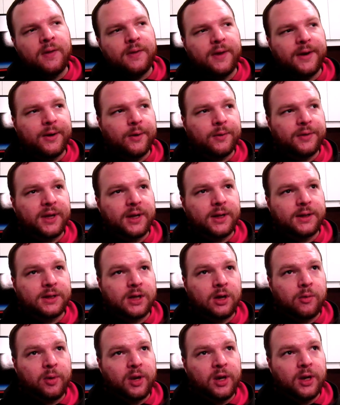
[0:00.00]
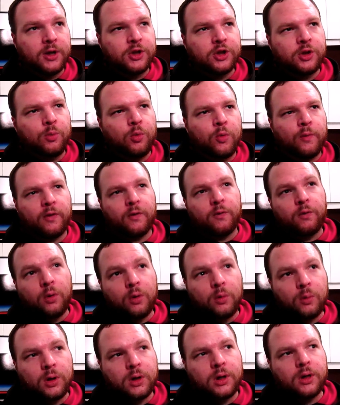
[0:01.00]
They don't think it's going to be an issue moving
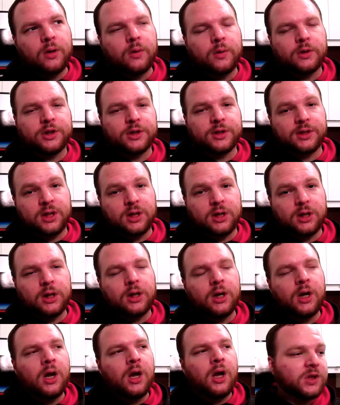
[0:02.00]
forward, which is good.